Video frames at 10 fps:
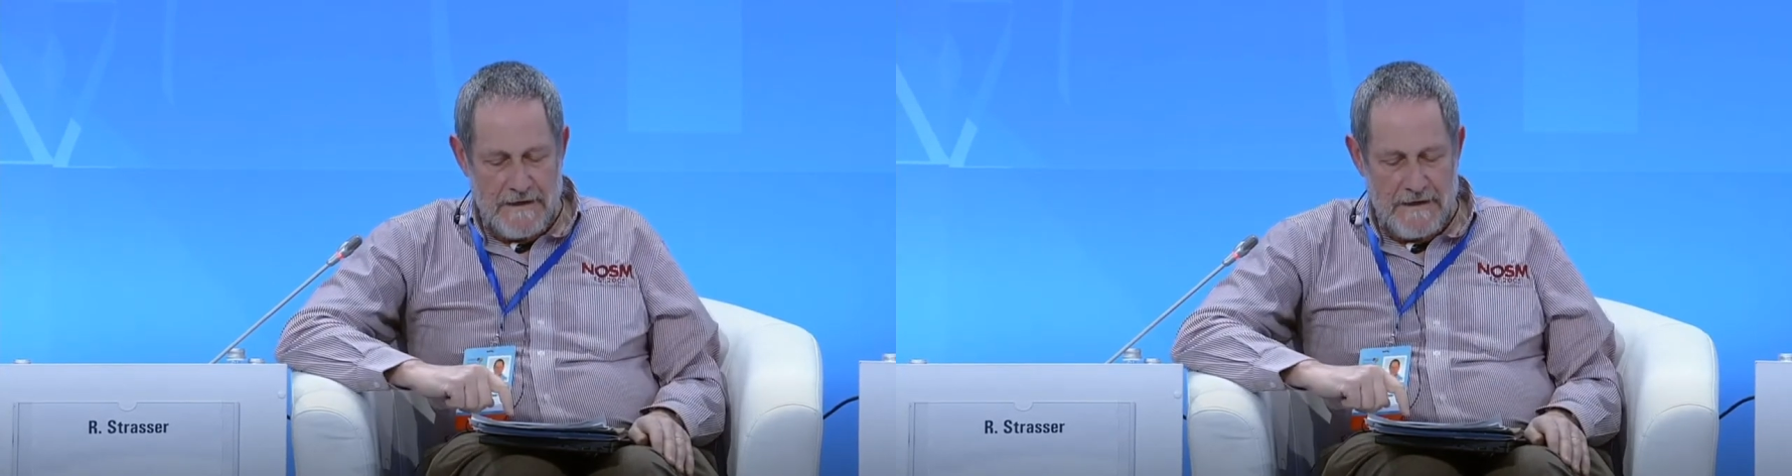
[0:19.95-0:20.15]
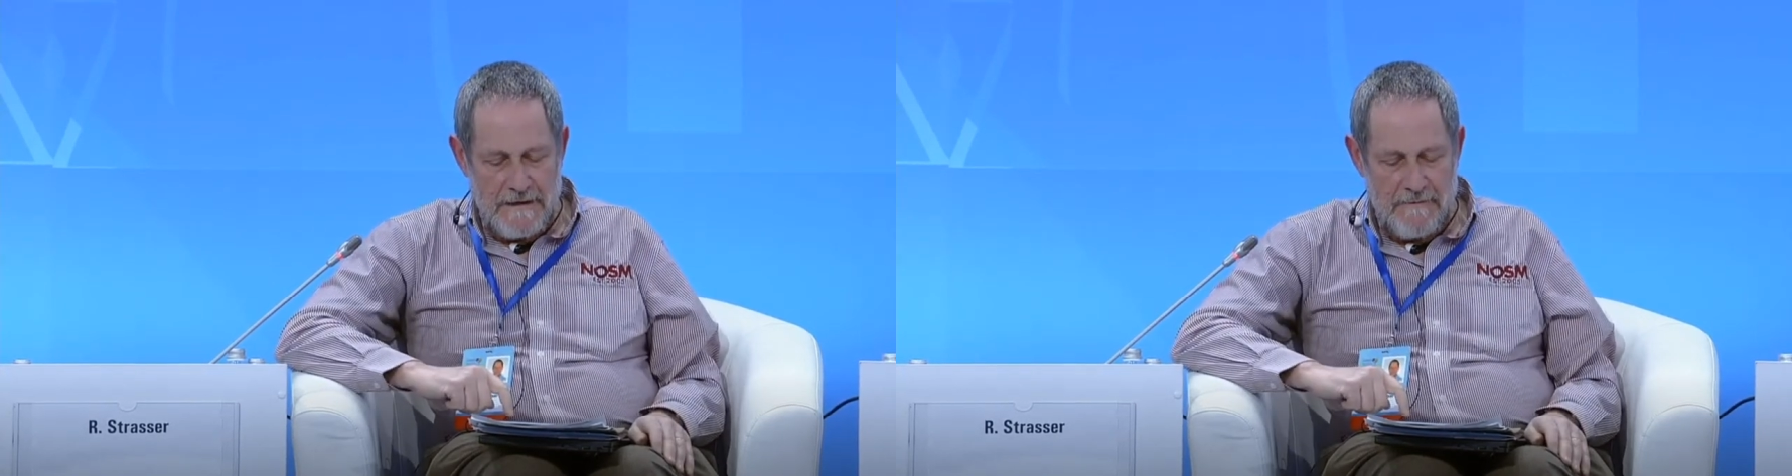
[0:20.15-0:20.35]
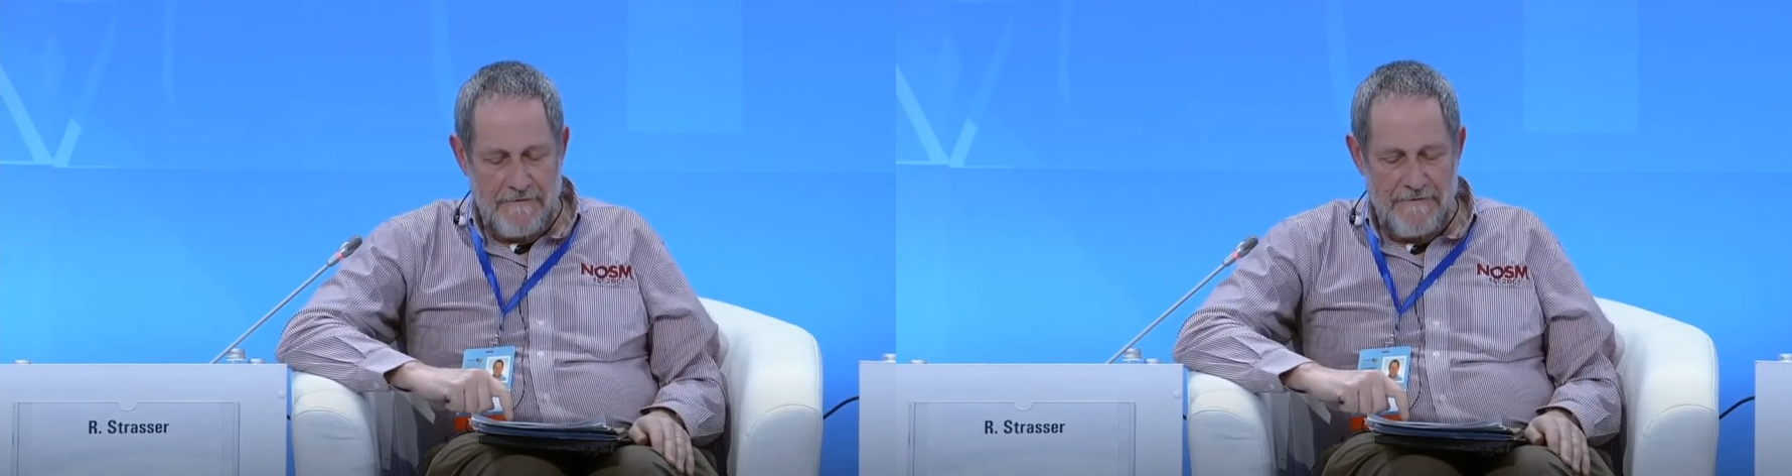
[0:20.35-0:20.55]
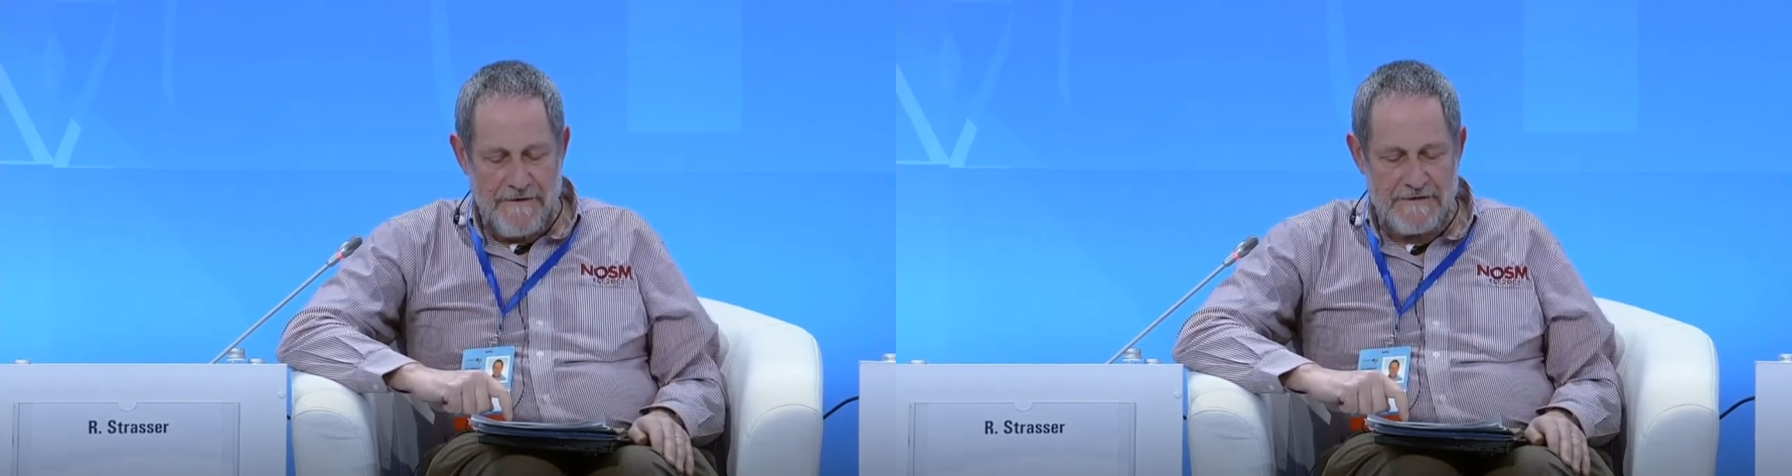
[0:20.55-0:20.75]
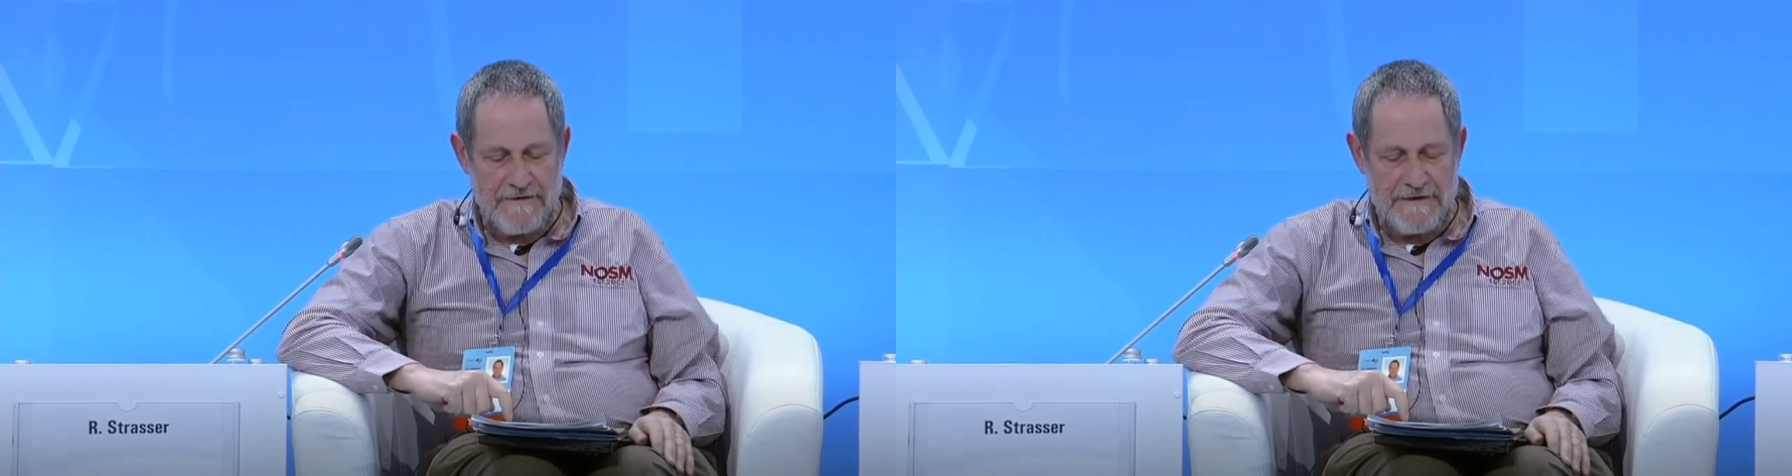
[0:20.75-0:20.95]

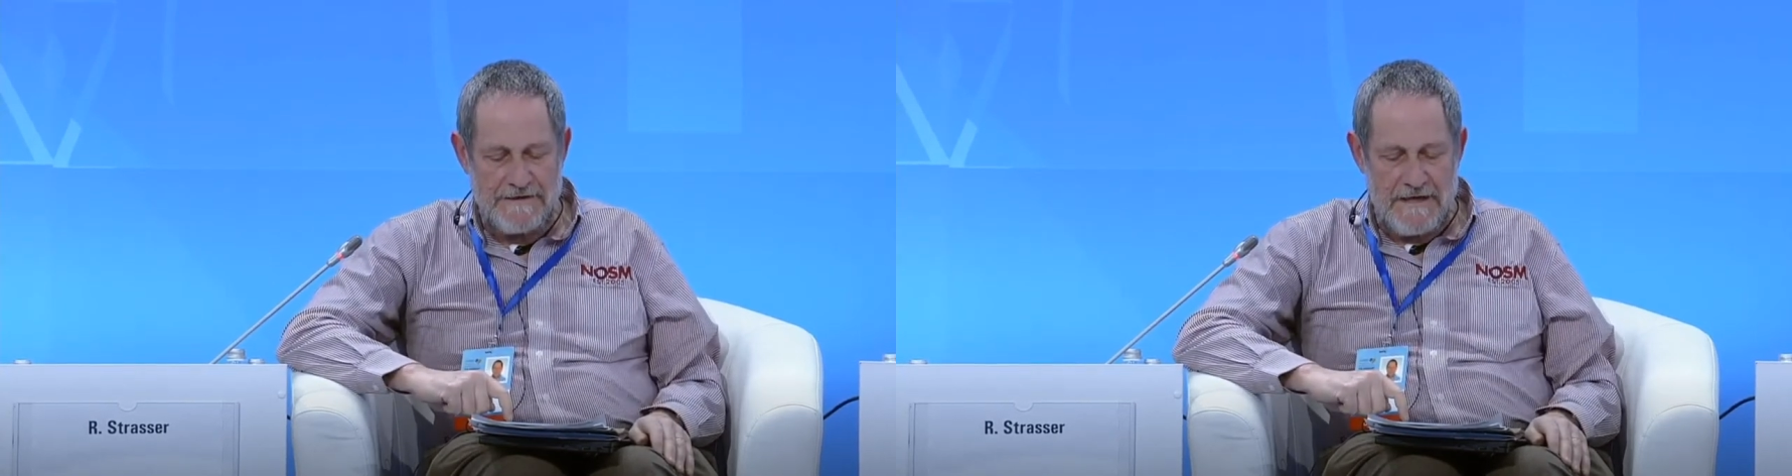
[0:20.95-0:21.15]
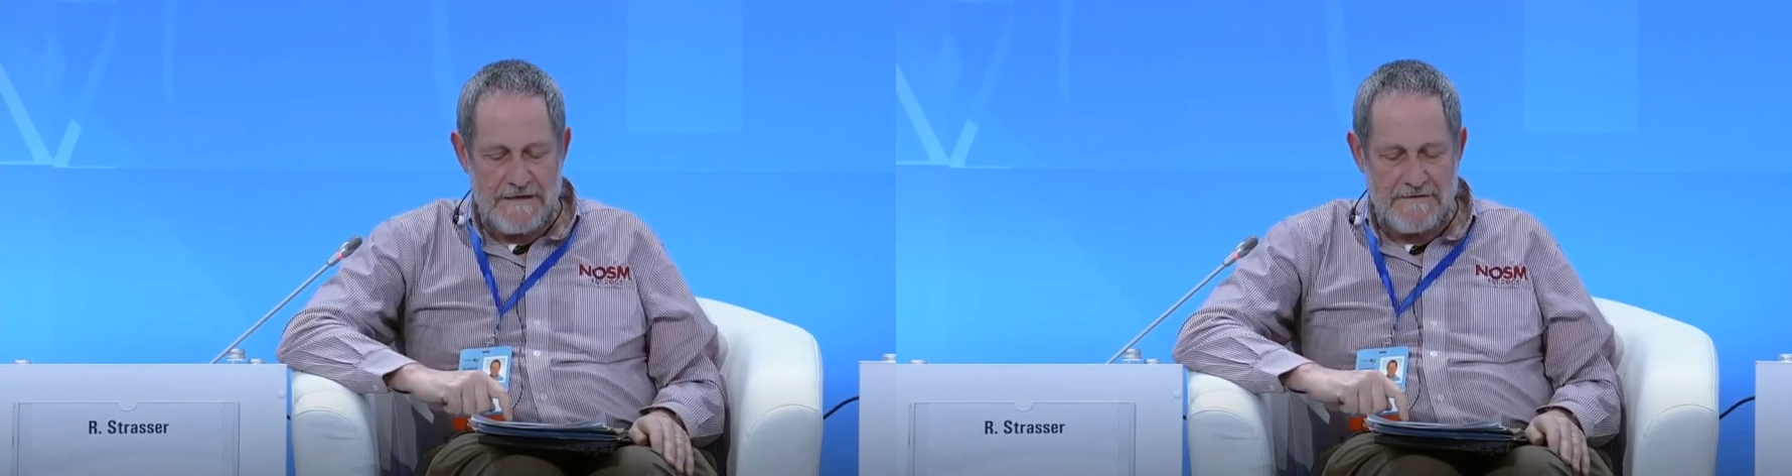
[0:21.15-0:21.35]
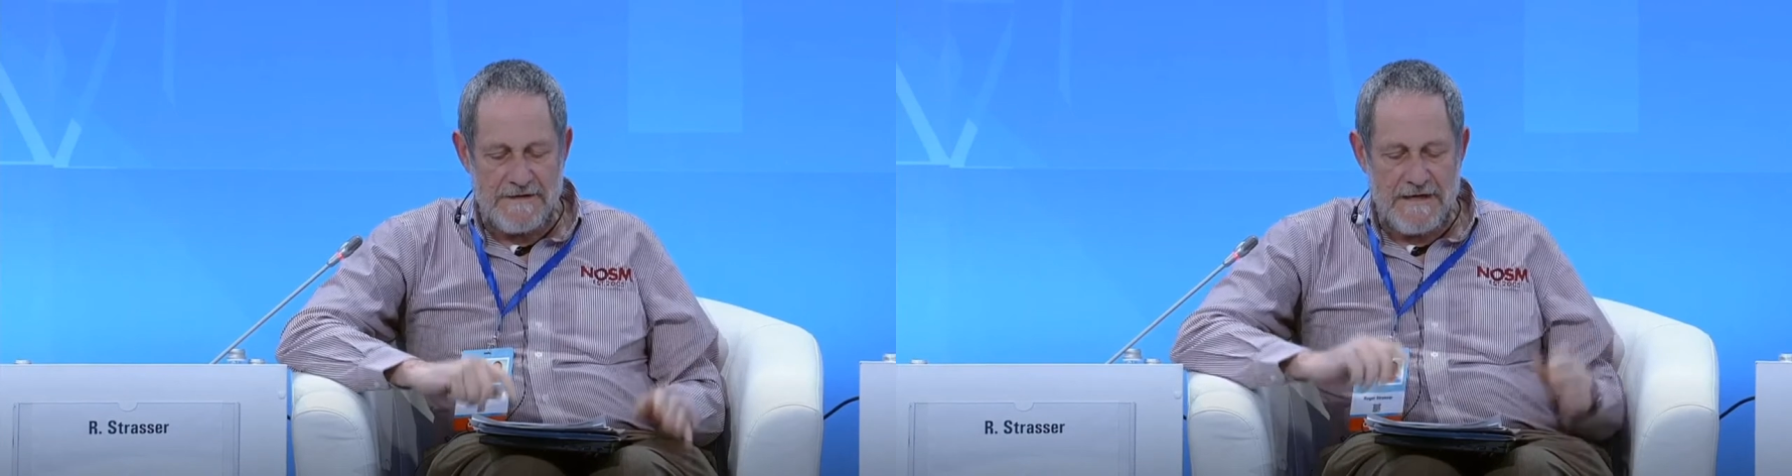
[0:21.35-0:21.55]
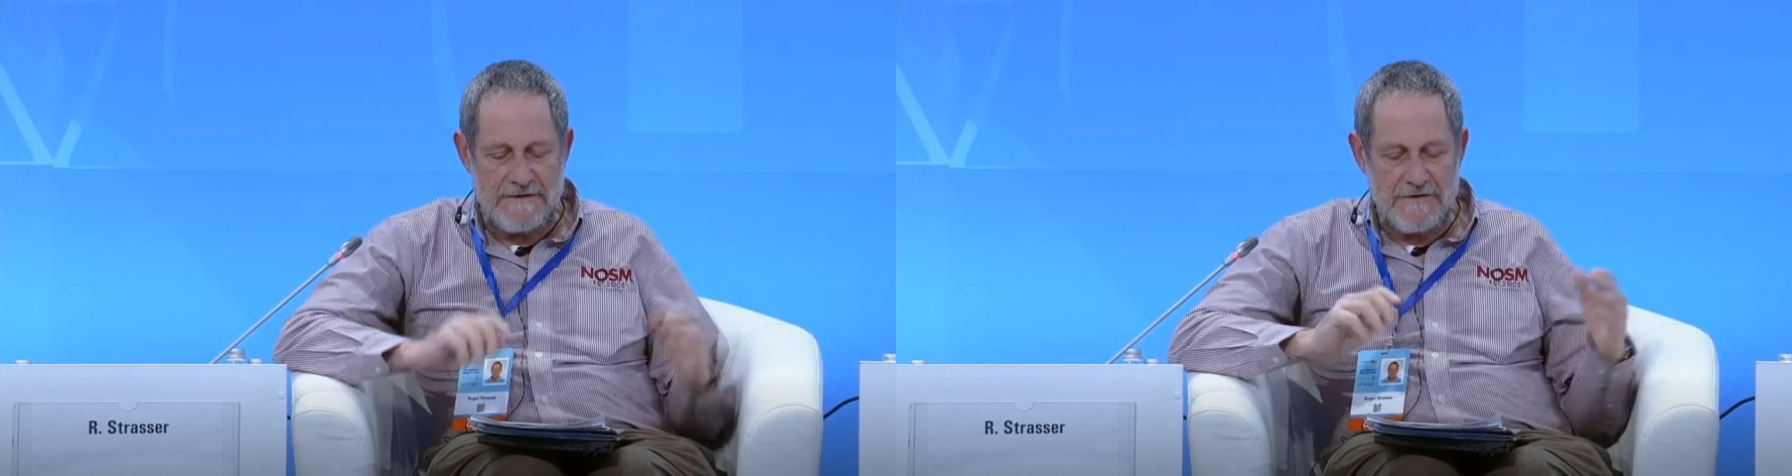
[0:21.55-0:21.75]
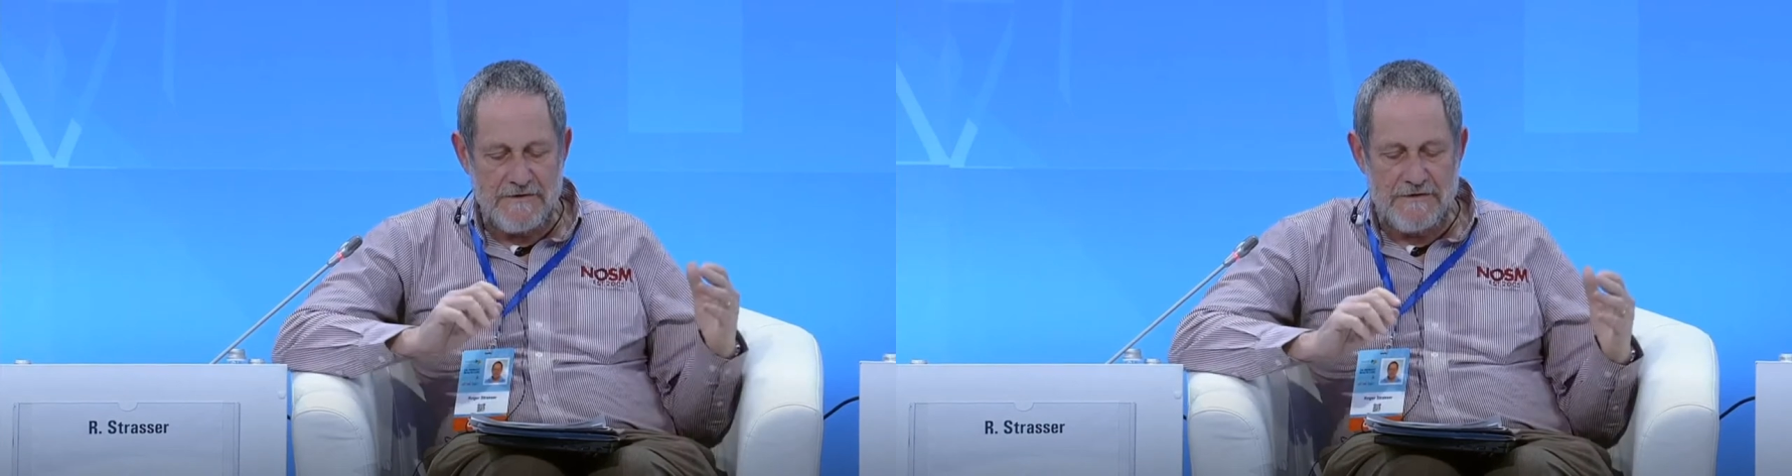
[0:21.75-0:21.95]
professional incentives tend